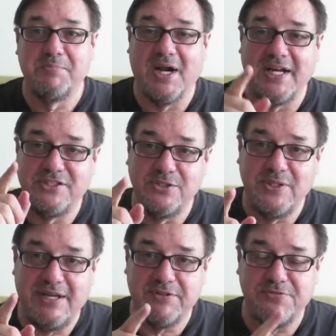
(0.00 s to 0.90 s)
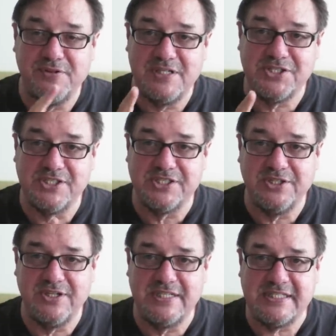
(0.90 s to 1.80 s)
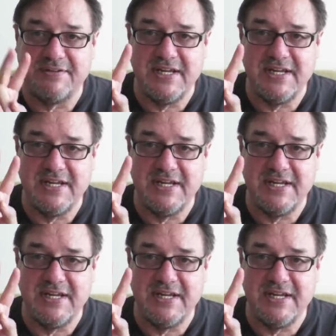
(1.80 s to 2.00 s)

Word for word: But I do have to finish the series.